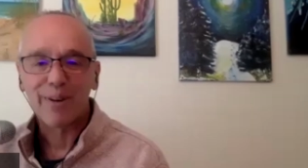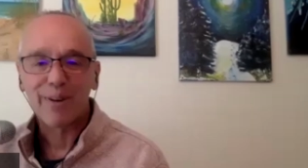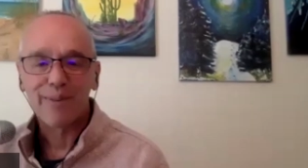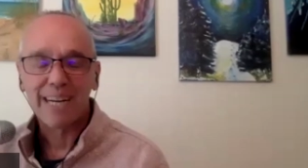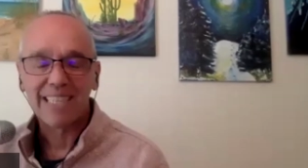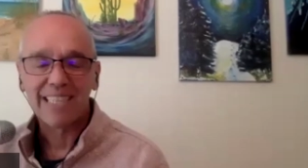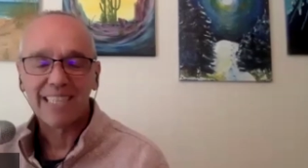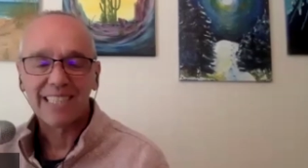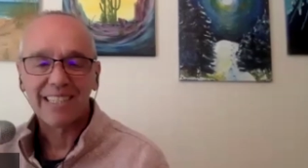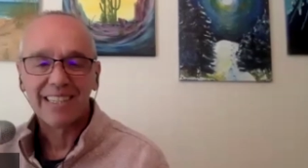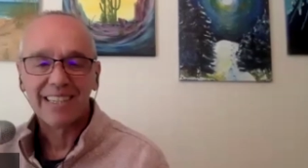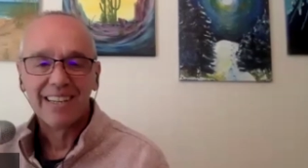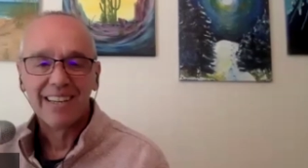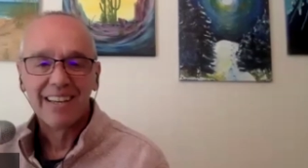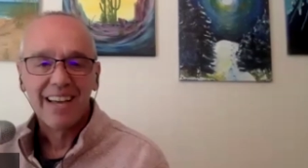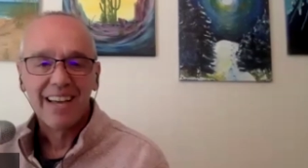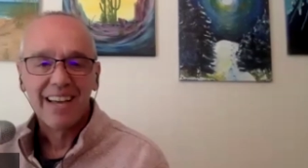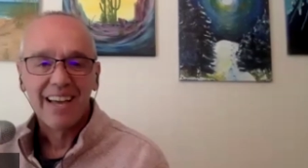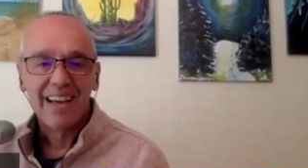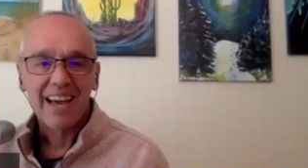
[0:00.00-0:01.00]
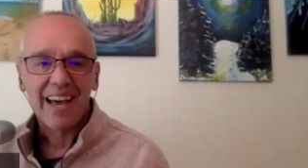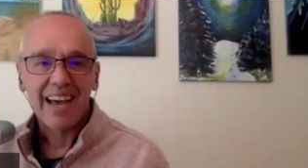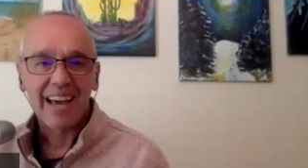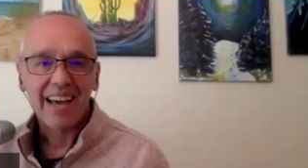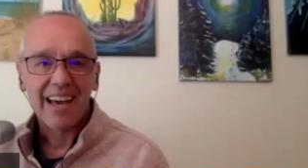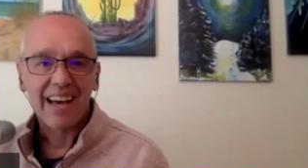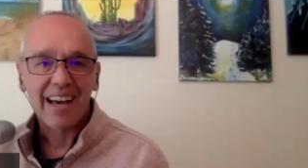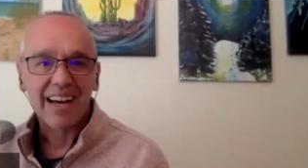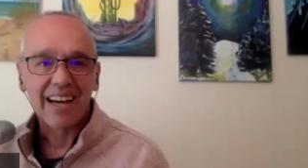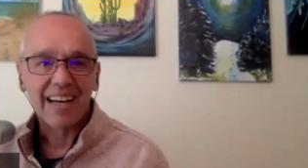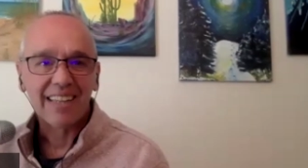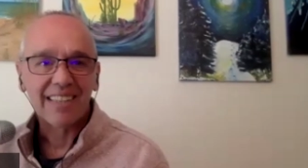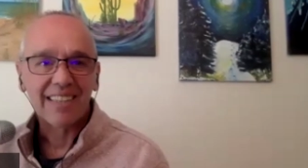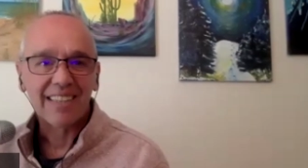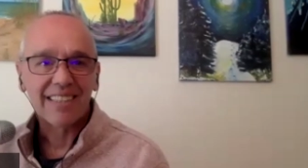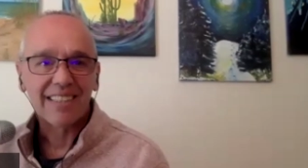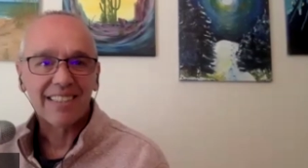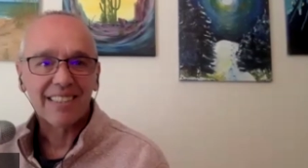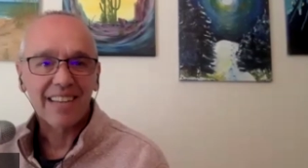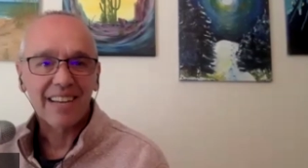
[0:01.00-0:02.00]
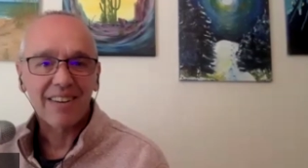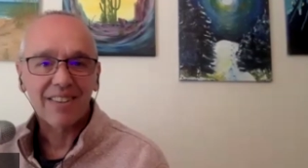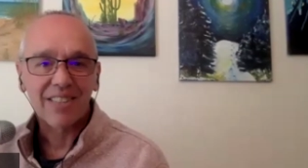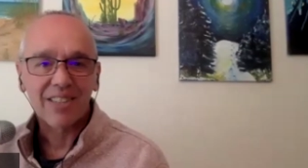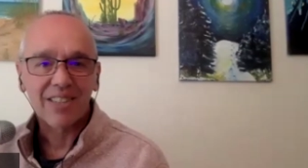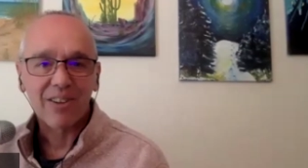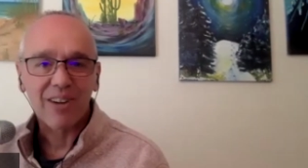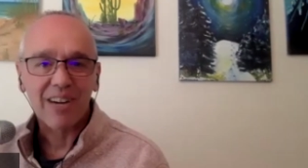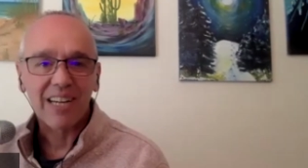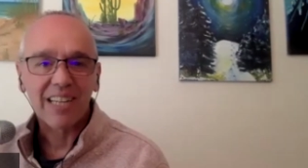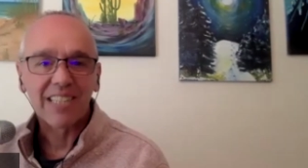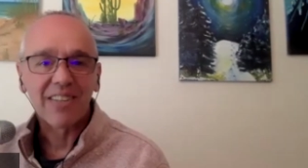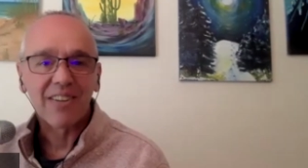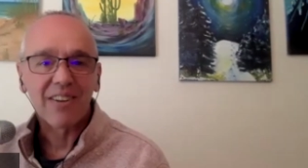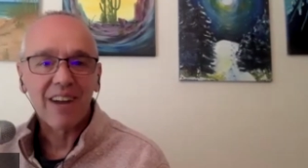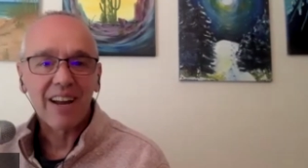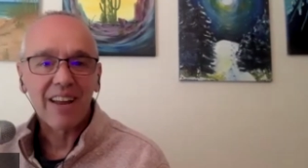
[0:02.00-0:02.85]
imagine. Hey, uh, sounds great. Is there